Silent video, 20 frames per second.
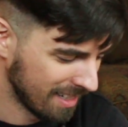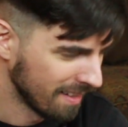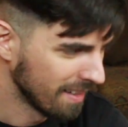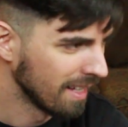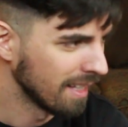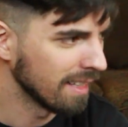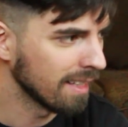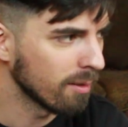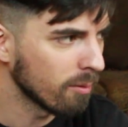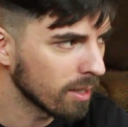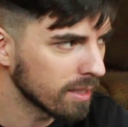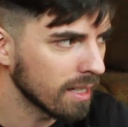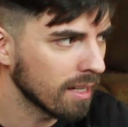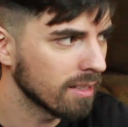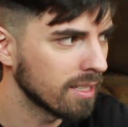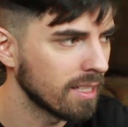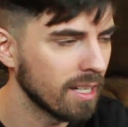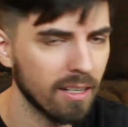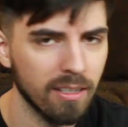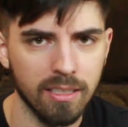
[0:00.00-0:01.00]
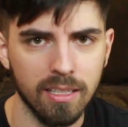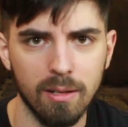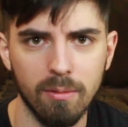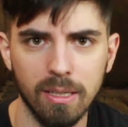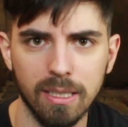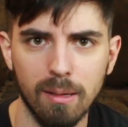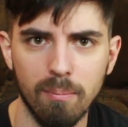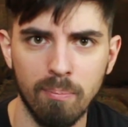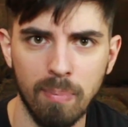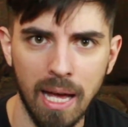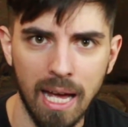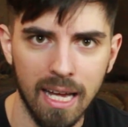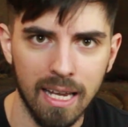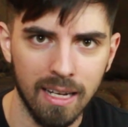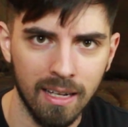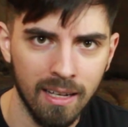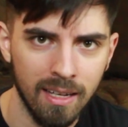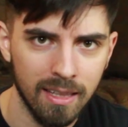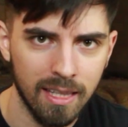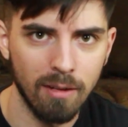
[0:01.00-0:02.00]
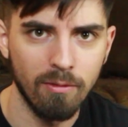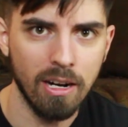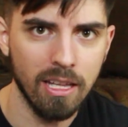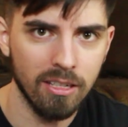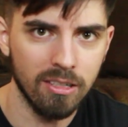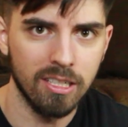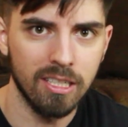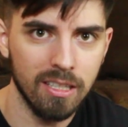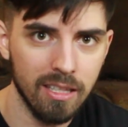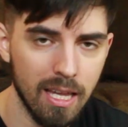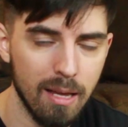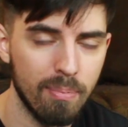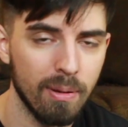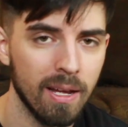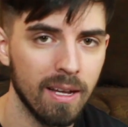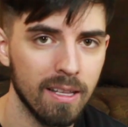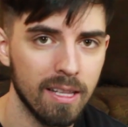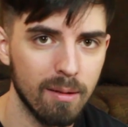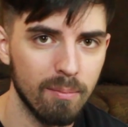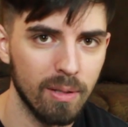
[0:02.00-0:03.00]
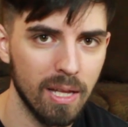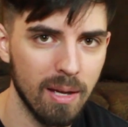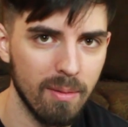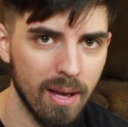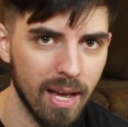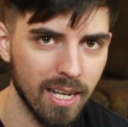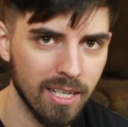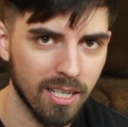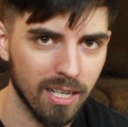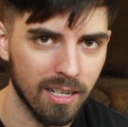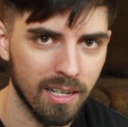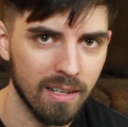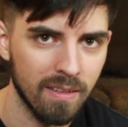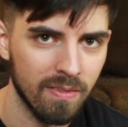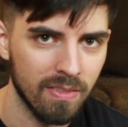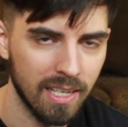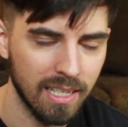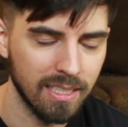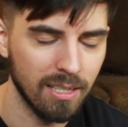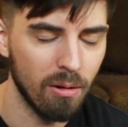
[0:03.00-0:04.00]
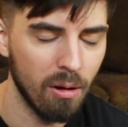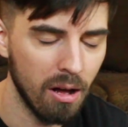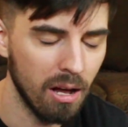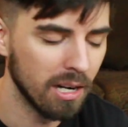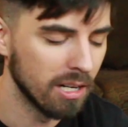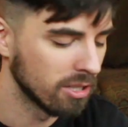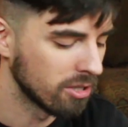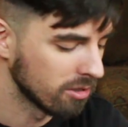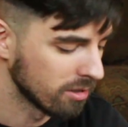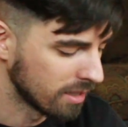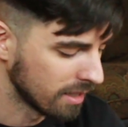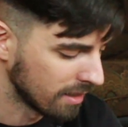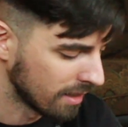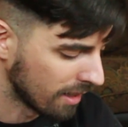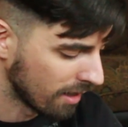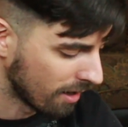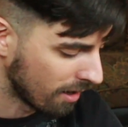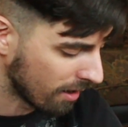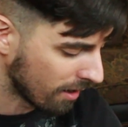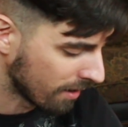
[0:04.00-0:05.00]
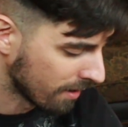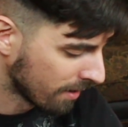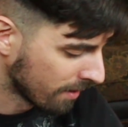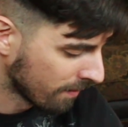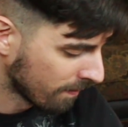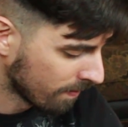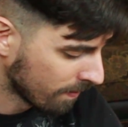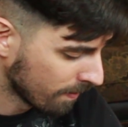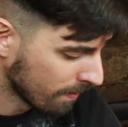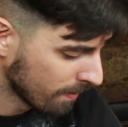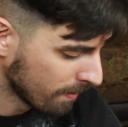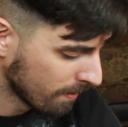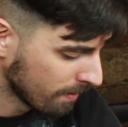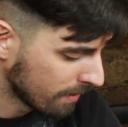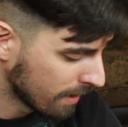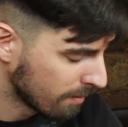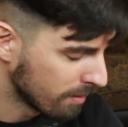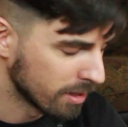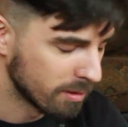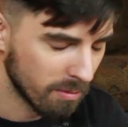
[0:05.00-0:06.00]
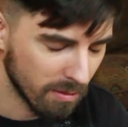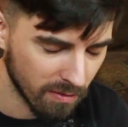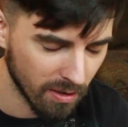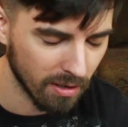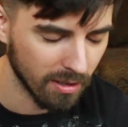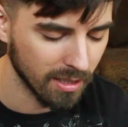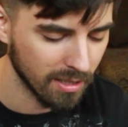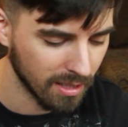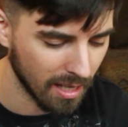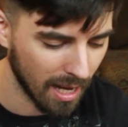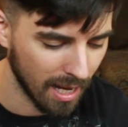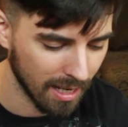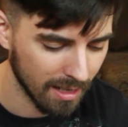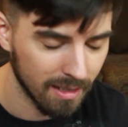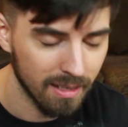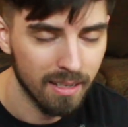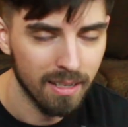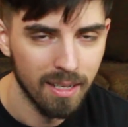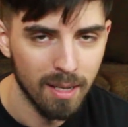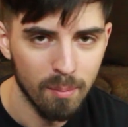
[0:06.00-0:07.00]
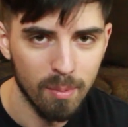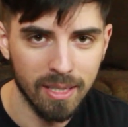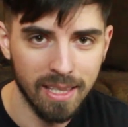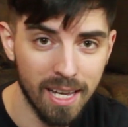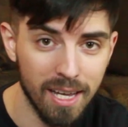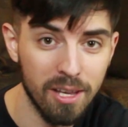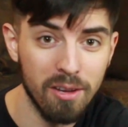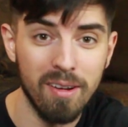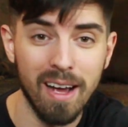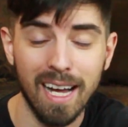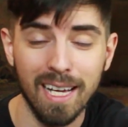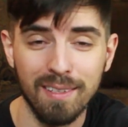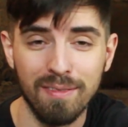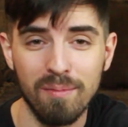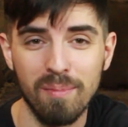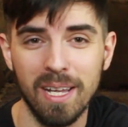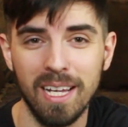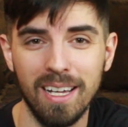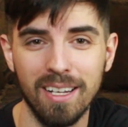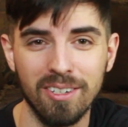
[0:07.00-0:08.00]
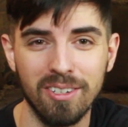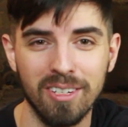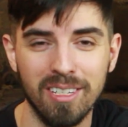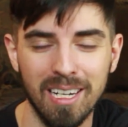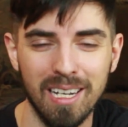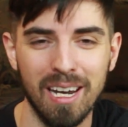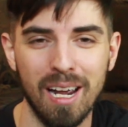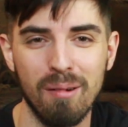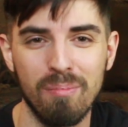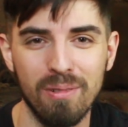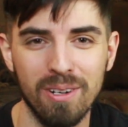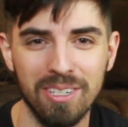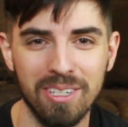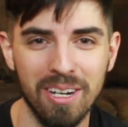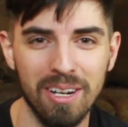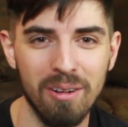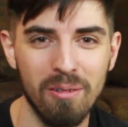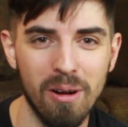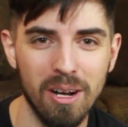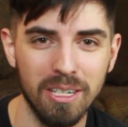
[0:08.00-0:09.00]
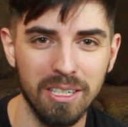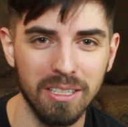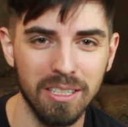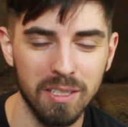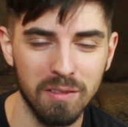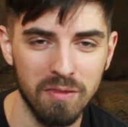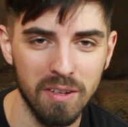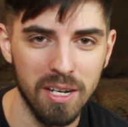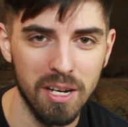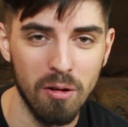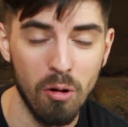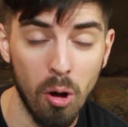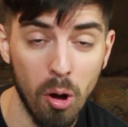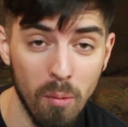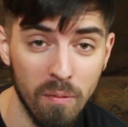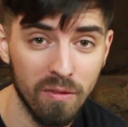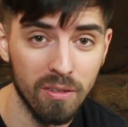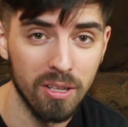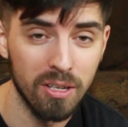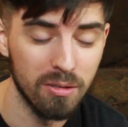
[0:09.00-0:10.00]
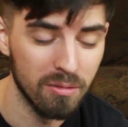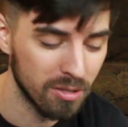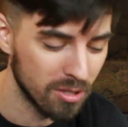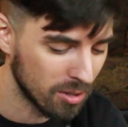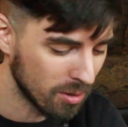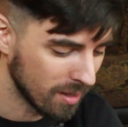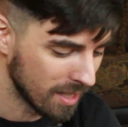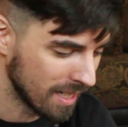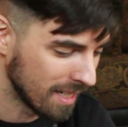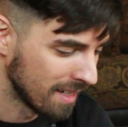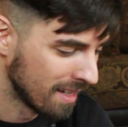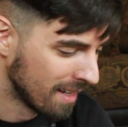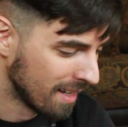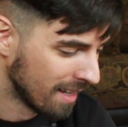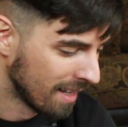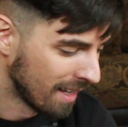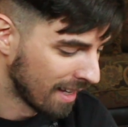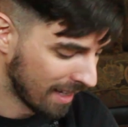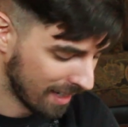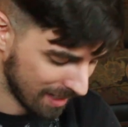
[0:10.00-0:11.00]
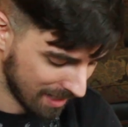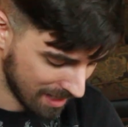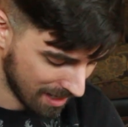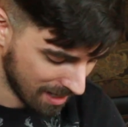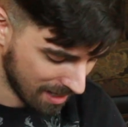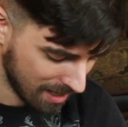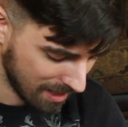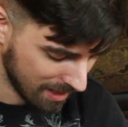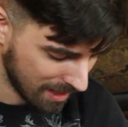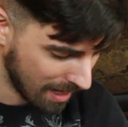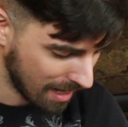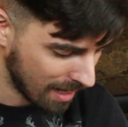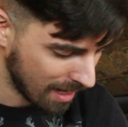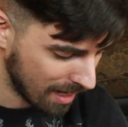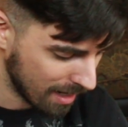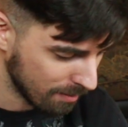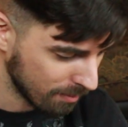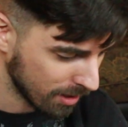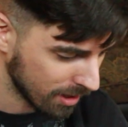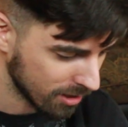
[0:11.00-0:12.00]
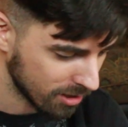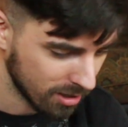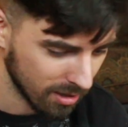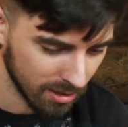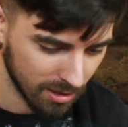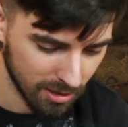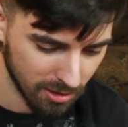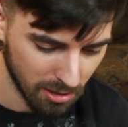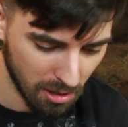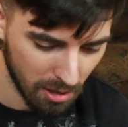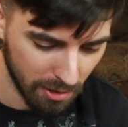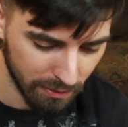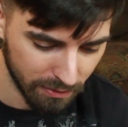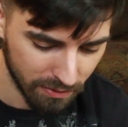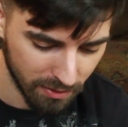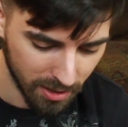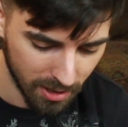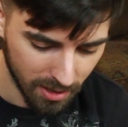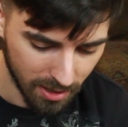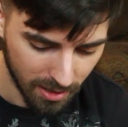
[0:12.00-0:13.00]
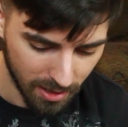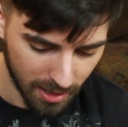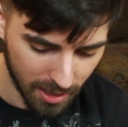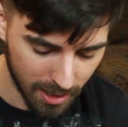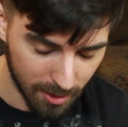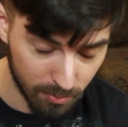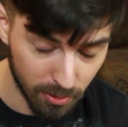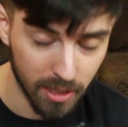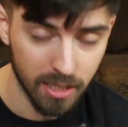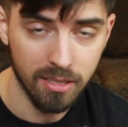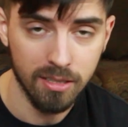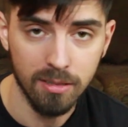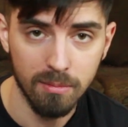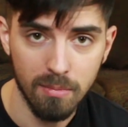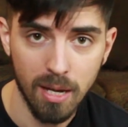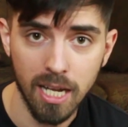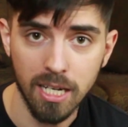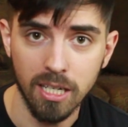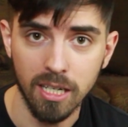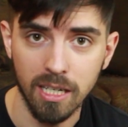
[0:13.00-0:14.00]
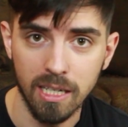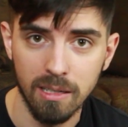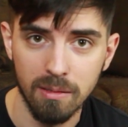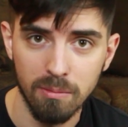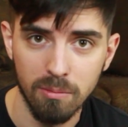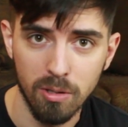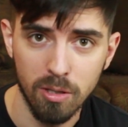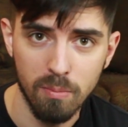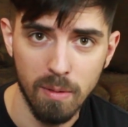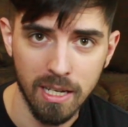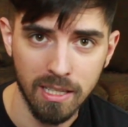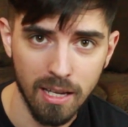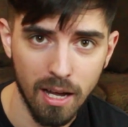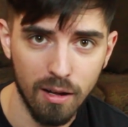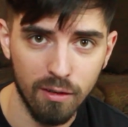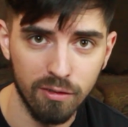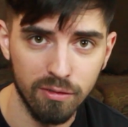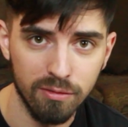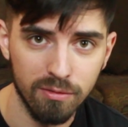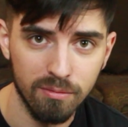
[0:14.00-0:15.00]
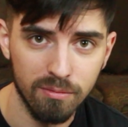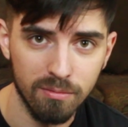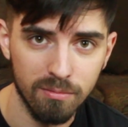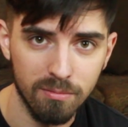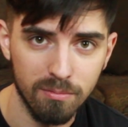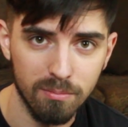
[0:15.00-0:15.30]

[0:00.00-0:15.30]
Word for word: and then went downstairs and they went to bed. They'd rather sleep than play magic. That's how uninterested they are. That makes me very sad. But thank you guys for being interested. I appreciate you watching this video. Hopefully you enjoyed it. And uh, yeah, I am going to shut this off and play some magic with myself